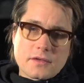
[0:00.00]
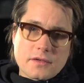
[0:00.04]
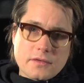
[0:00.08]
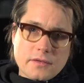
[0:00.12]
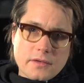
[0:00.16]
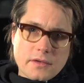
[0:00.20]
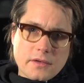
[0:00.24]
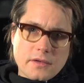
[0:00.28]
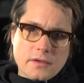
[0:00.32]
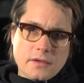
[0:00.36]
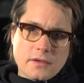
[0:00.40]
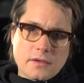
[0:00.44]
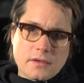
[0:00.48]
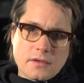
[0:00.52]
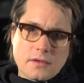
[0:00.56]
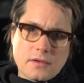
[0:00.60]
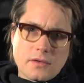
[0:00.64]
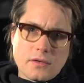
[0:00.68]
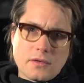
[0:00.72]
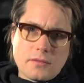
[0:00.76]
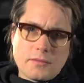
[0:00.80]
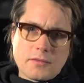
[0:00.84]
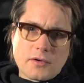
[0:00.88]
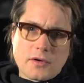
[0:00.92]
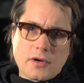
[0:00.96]
to a
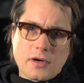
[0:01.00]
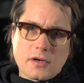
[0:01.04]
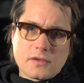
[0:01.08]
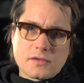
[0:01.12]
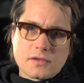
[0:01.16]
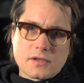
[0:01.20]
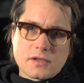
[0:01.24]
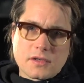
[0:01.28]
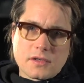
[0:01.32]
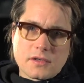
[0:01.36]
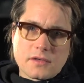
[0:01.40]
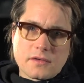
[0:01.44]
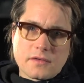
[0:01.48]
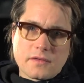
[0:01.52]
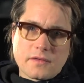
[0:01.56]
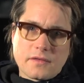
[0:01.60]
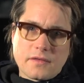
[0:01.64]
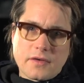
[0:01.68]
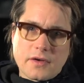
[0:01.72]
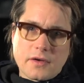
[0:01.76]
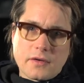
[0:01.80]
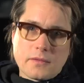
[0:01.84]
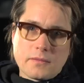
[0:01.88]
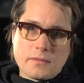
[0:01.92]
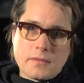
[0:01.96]
normal concert
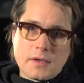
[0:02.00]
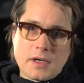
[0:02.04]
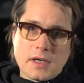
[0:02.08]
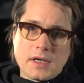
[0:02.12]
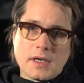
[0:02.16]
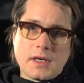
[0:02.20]
film,